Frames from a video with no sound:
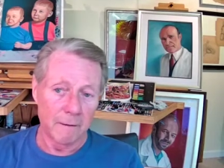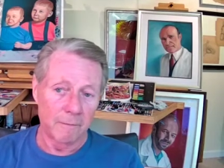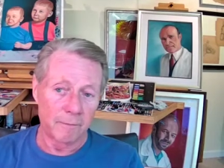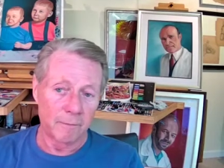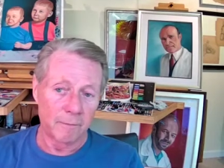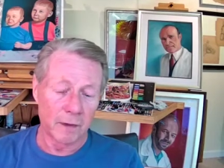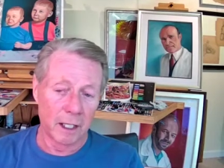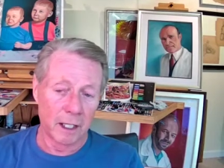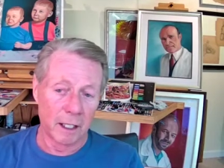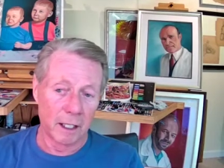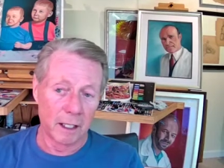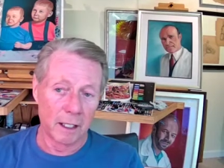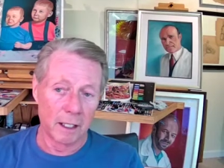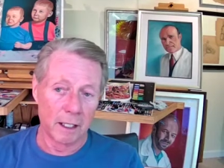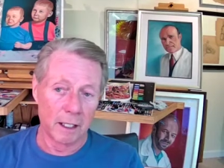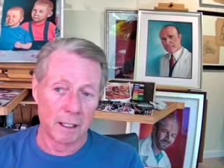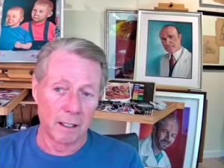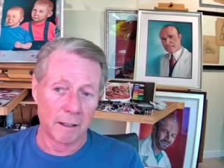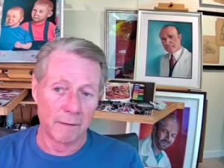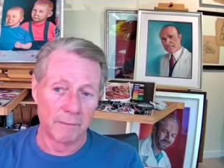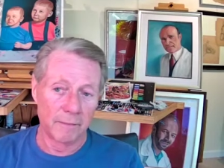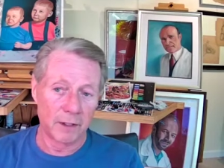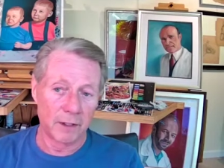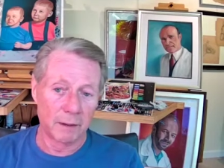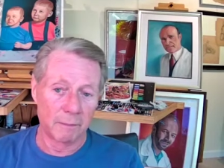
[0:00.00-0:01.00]

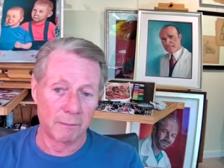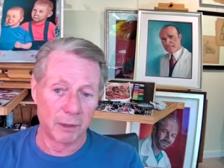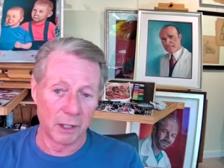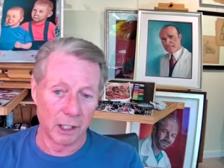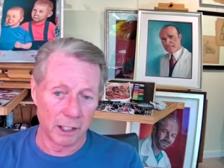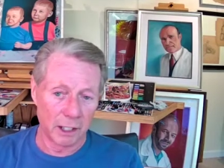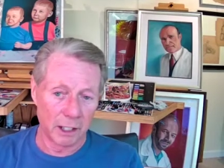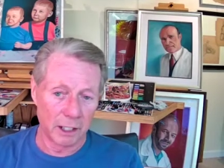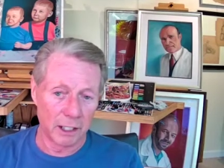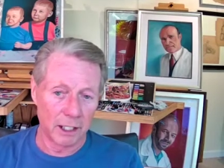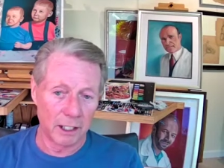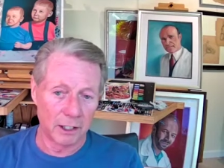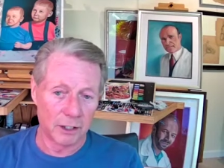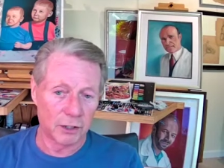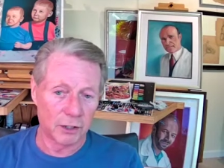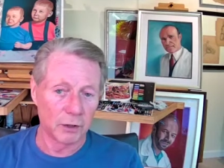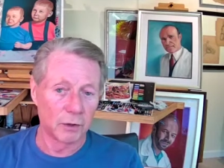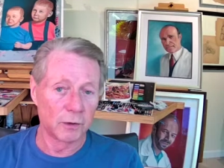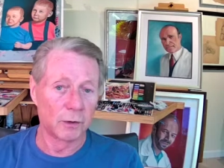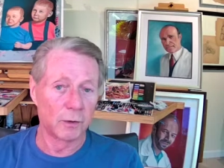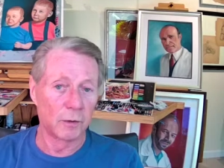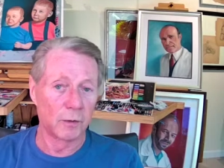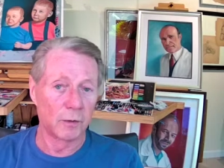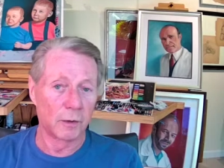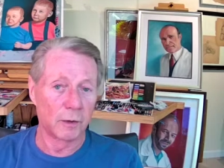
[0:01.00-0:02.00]
the ability
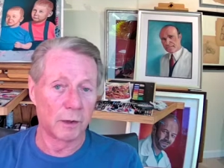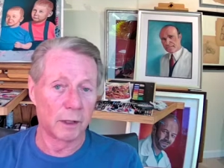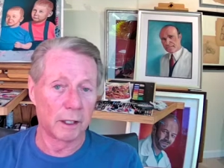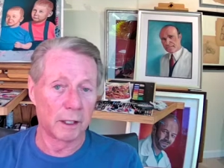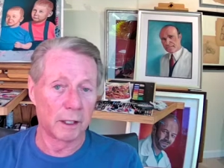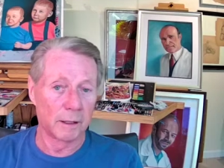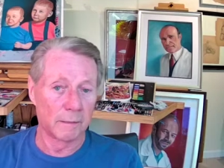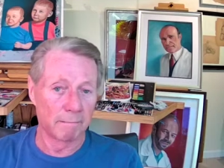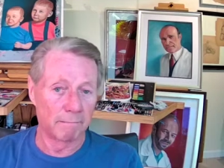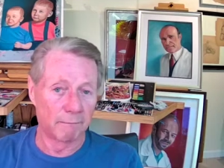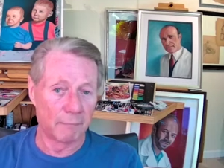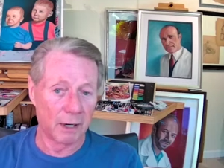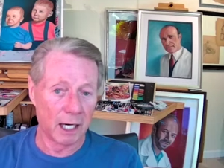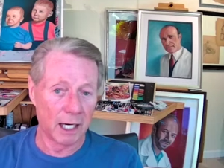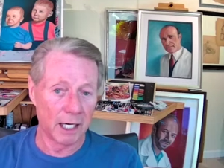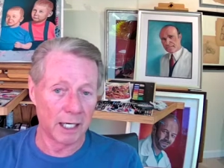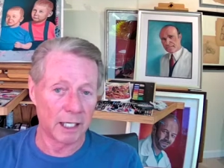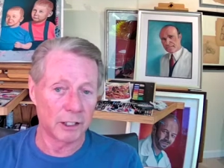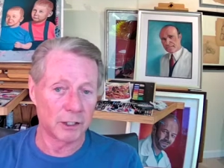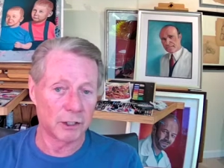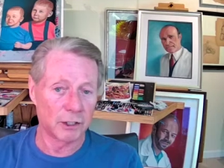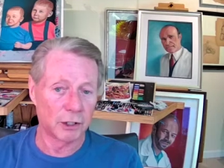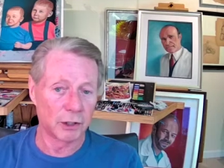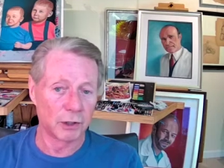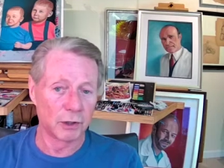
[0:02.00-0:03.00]
to
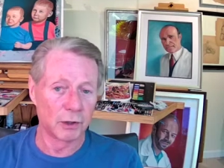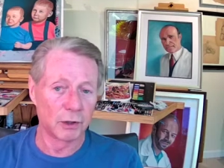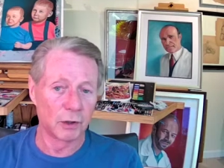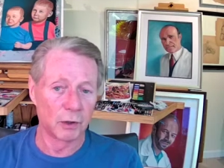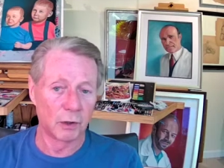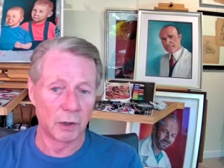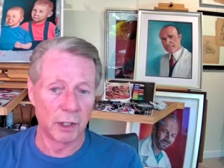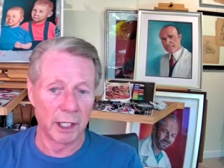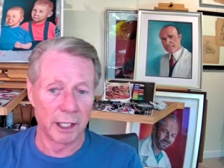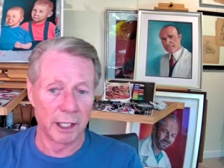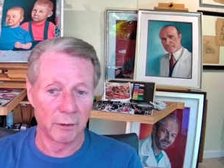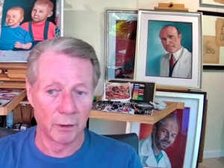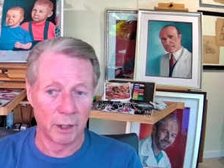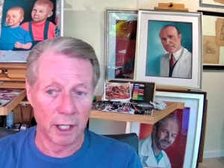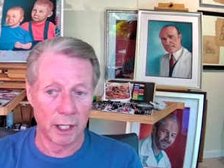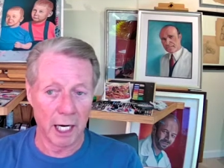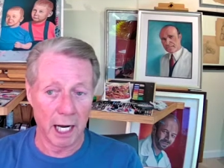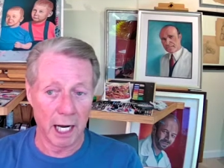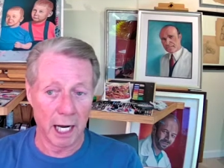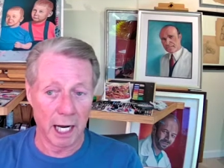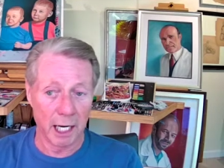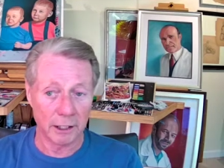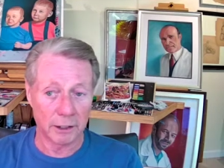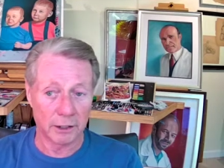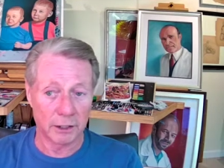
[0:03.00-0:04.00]
bind to and
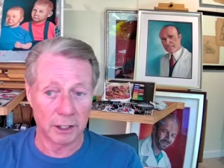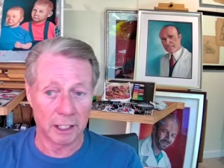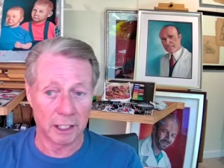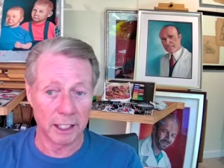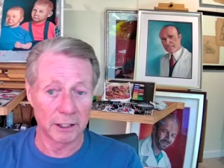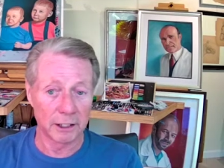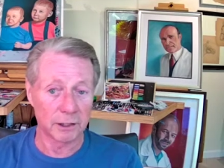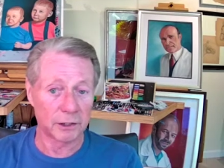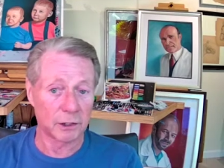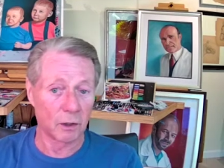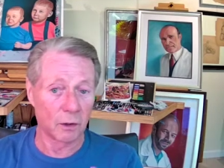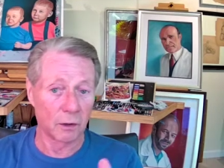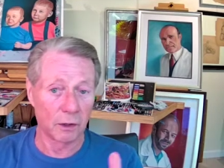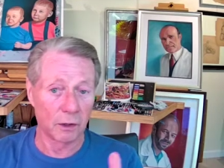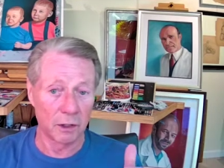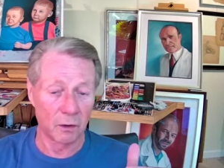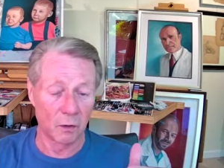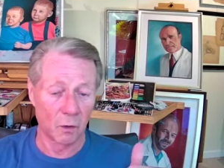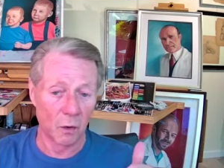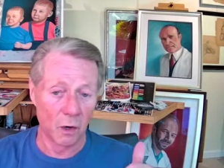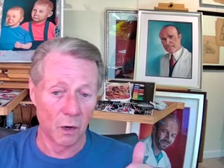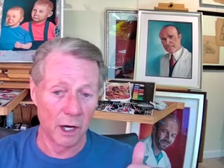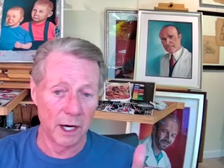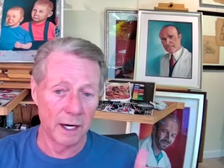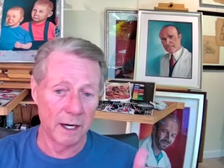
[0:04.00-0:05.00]
react against only
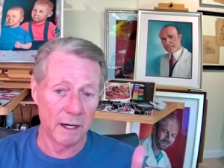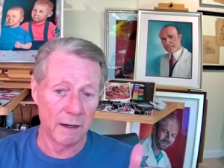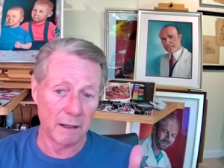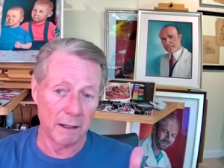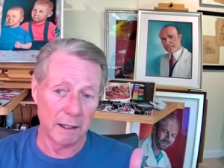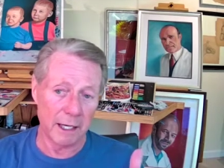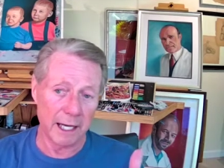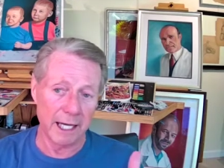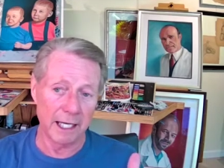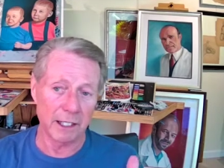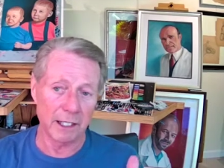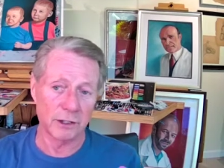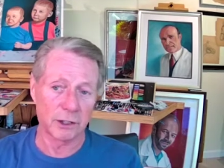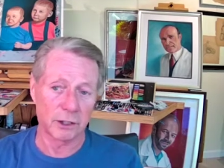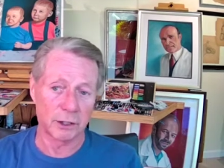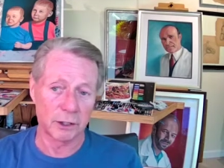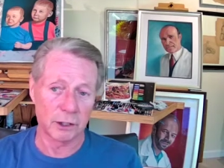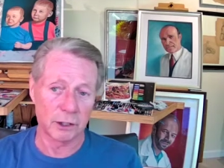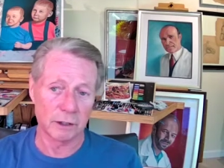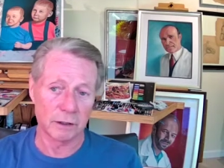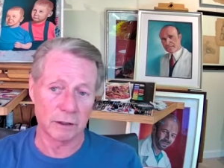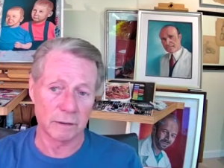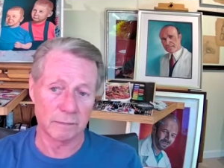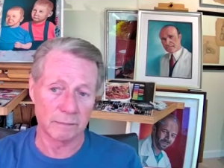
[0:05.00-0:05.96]
one antigen.